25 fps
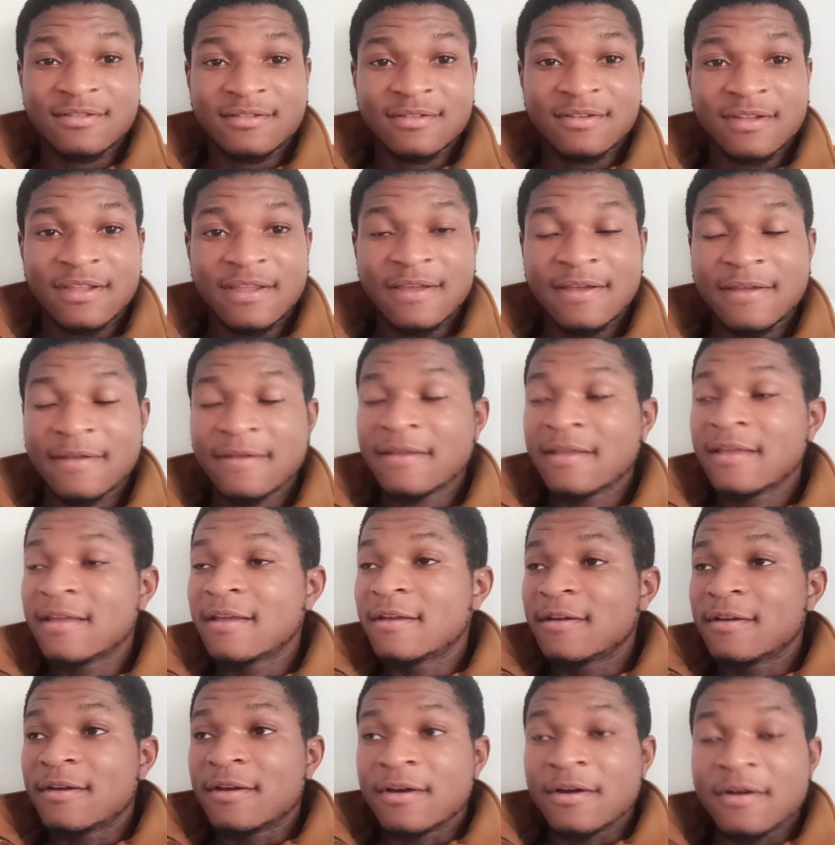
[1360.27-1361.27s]
Okay?
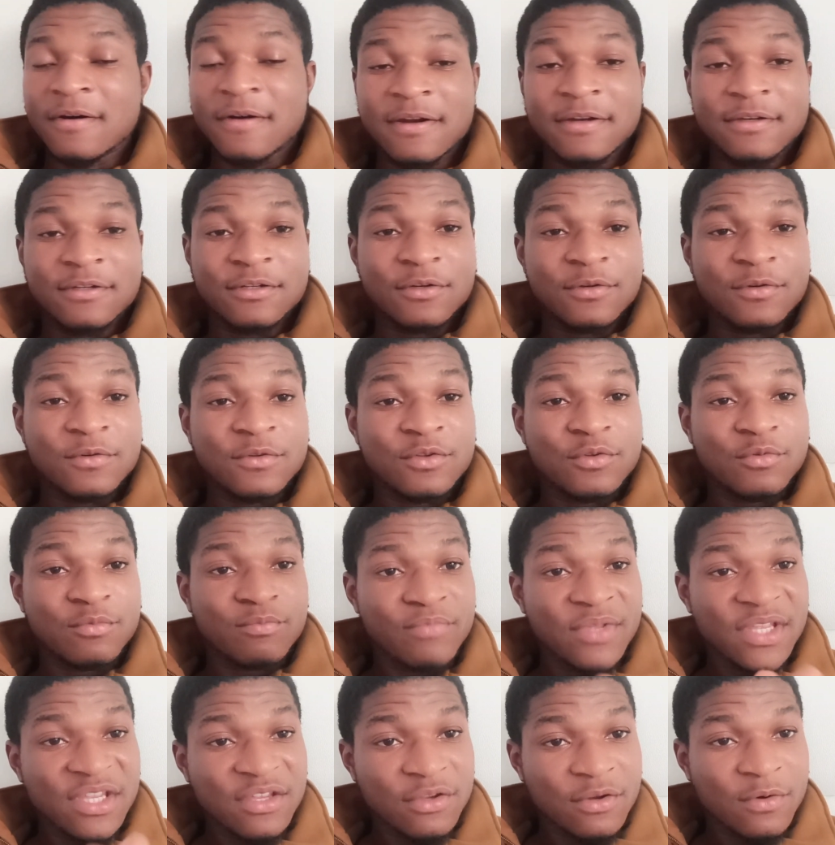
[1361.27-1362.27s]
All right, so you
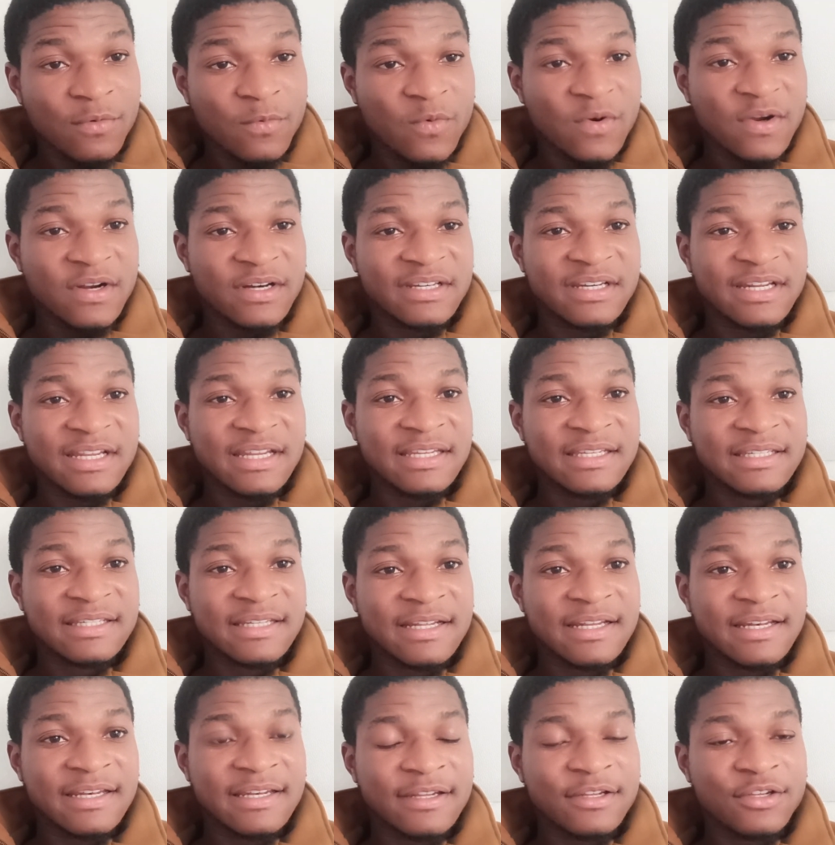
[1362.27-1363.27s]
pick your work days
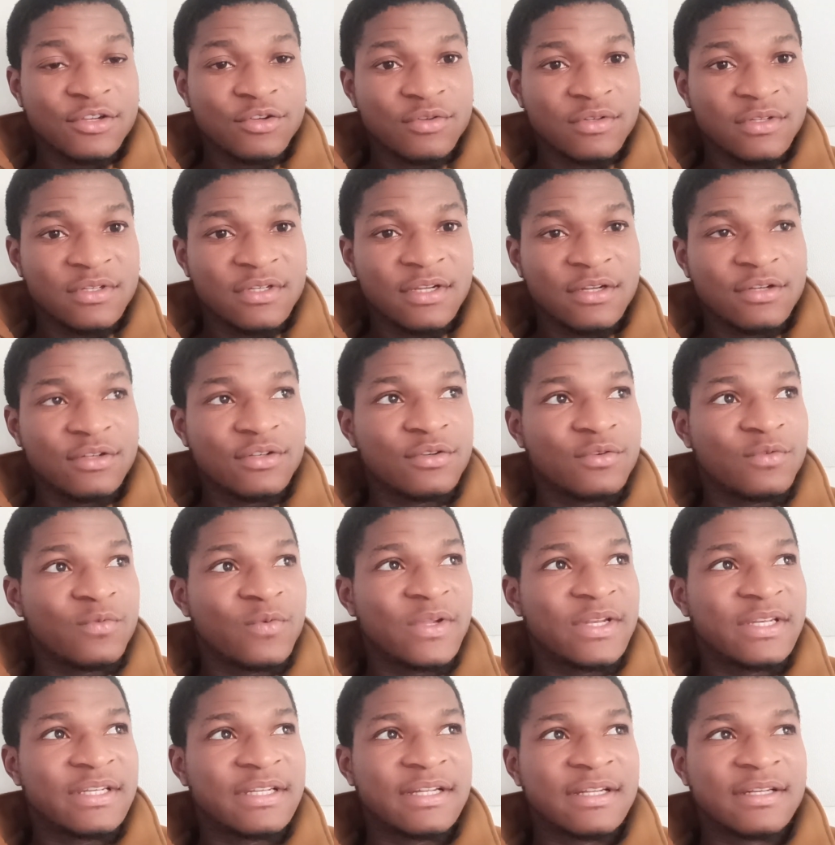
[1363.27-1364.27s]
and then you stick to
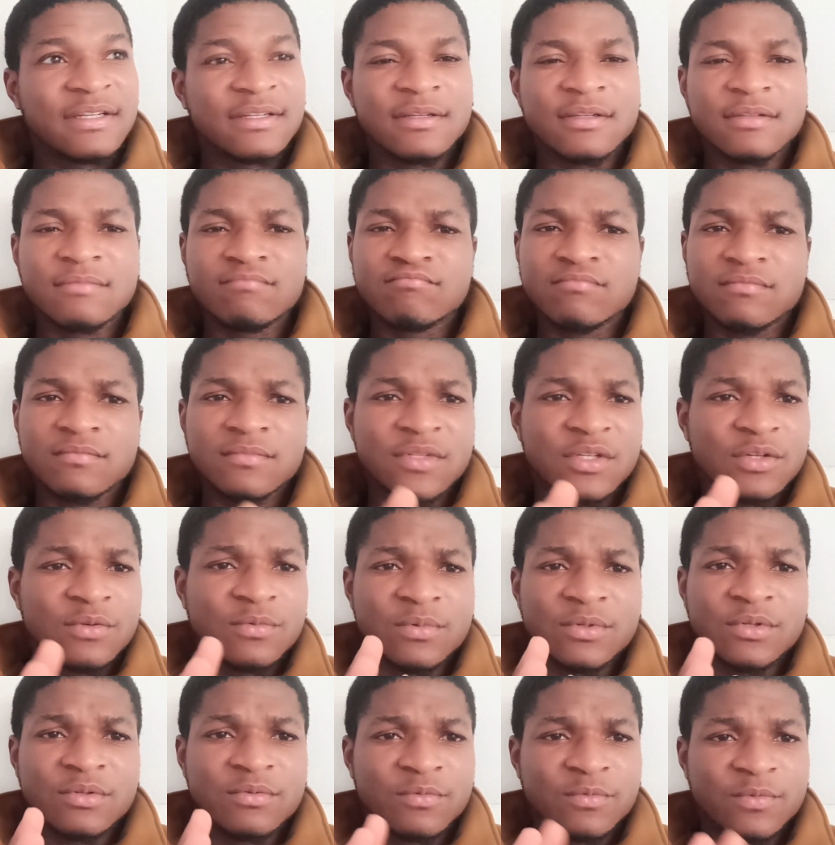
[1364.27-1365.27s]
it, and you
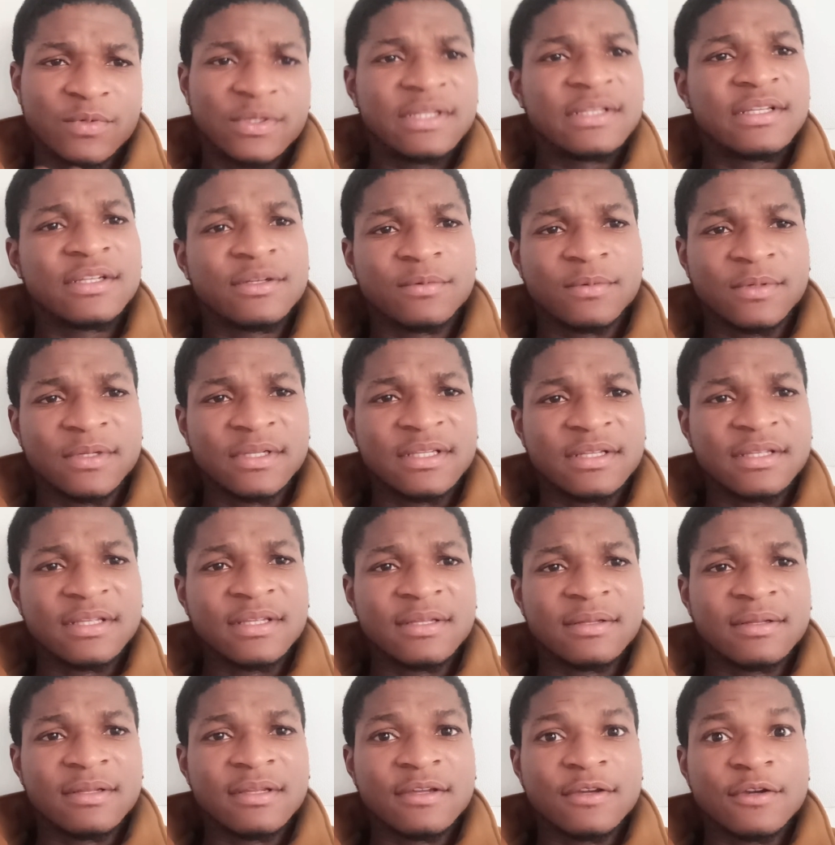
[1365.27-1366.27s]
would really,
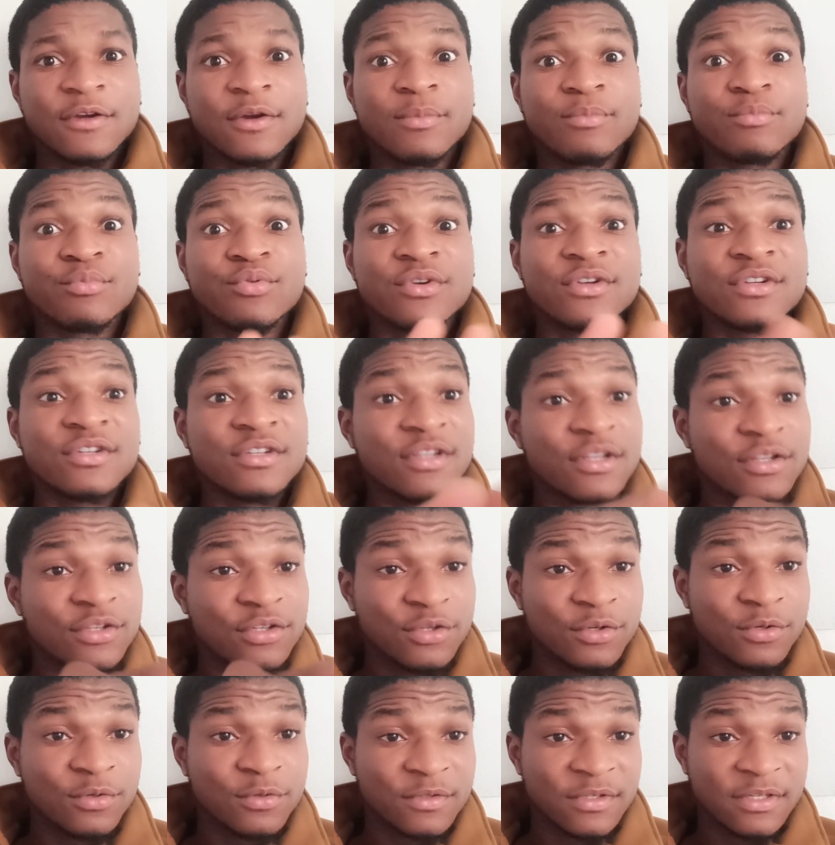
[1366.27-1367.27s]
really appreciate
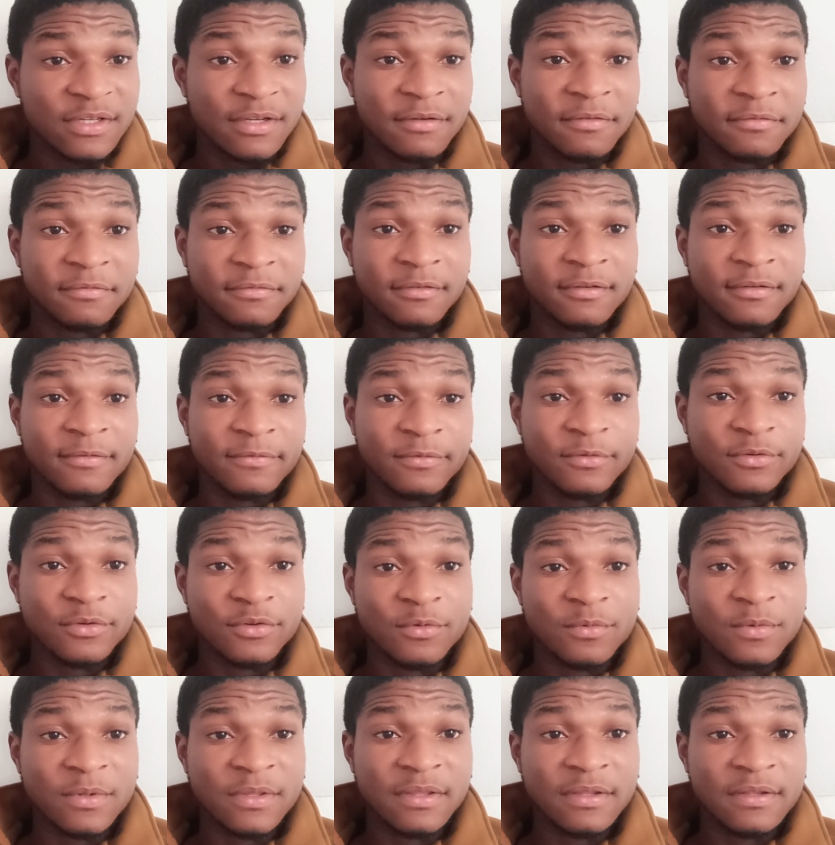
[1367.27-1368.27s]
yourself for
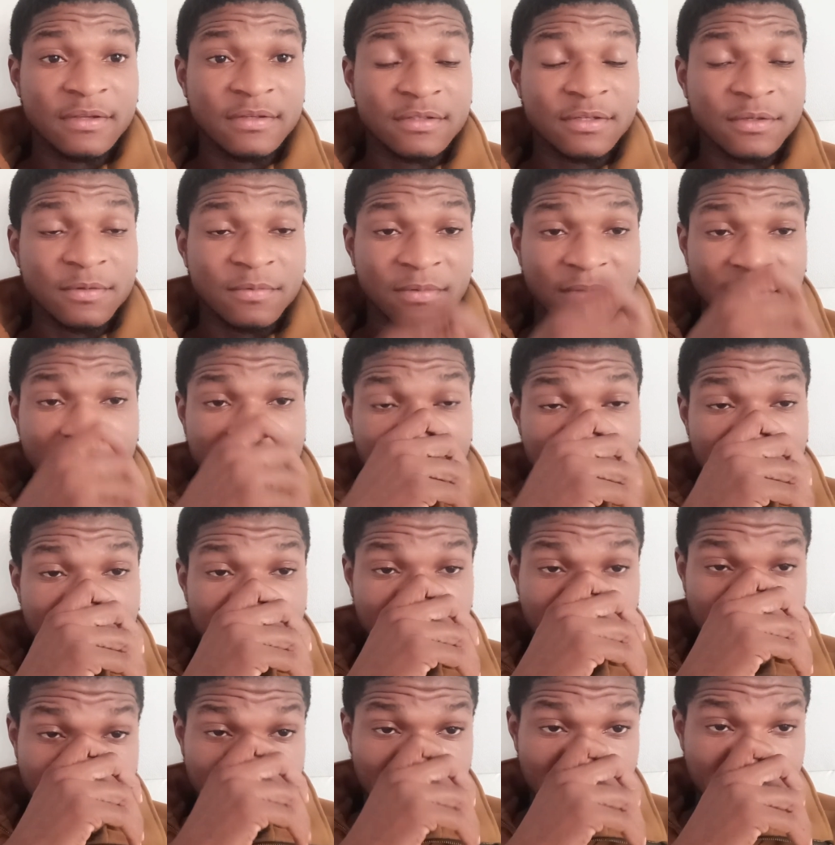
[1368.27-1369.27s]
doing this. So, thank you
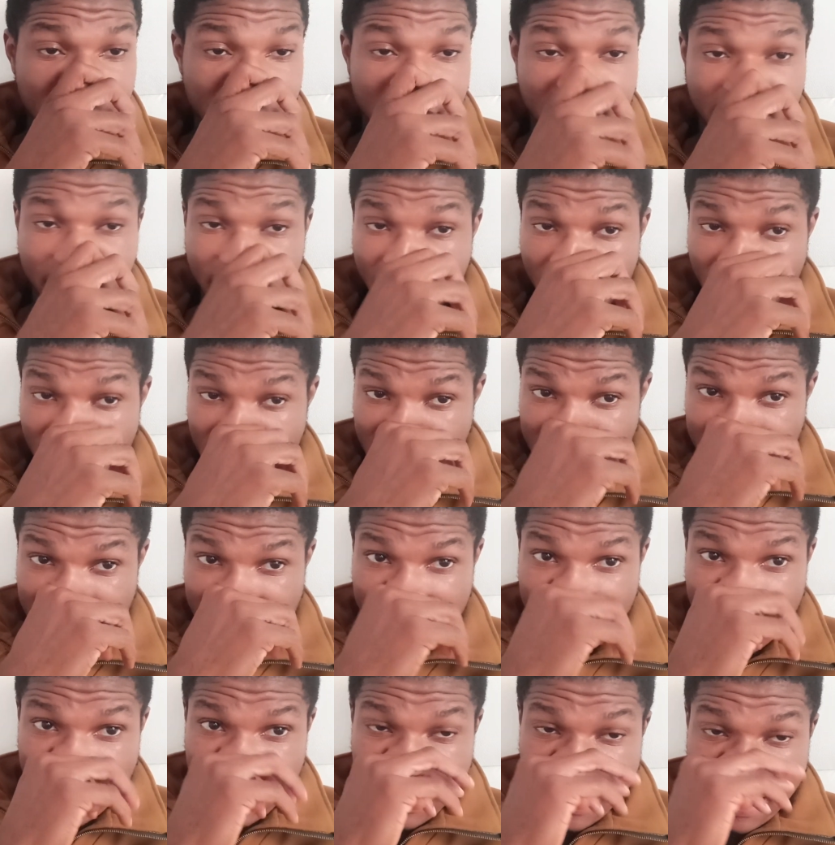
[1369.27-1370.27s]
very much for
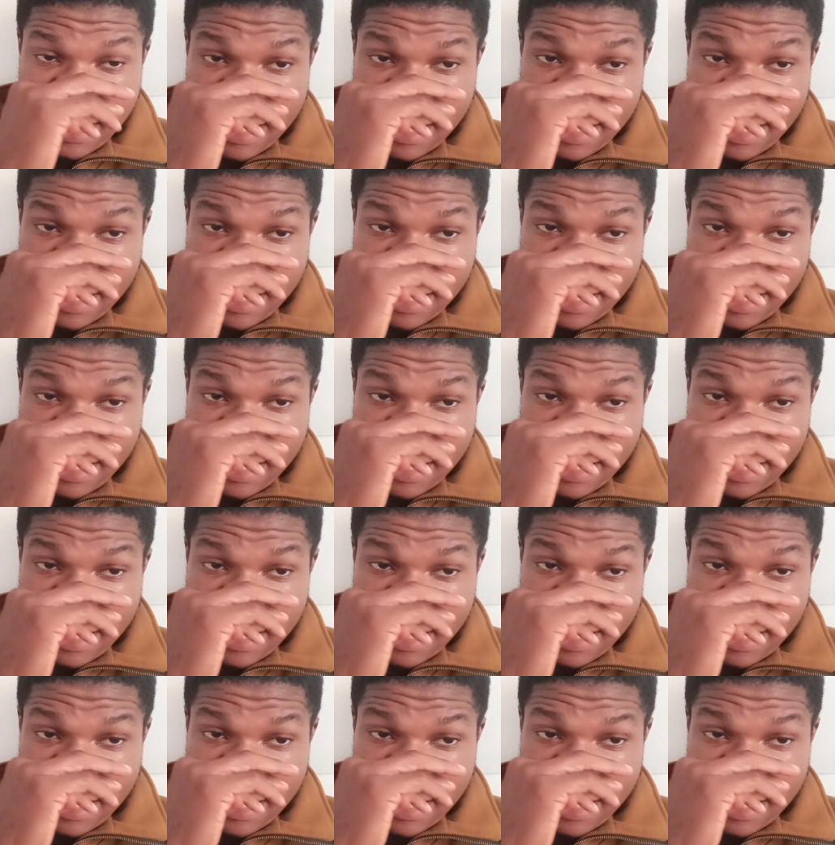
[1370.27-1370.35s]
watching.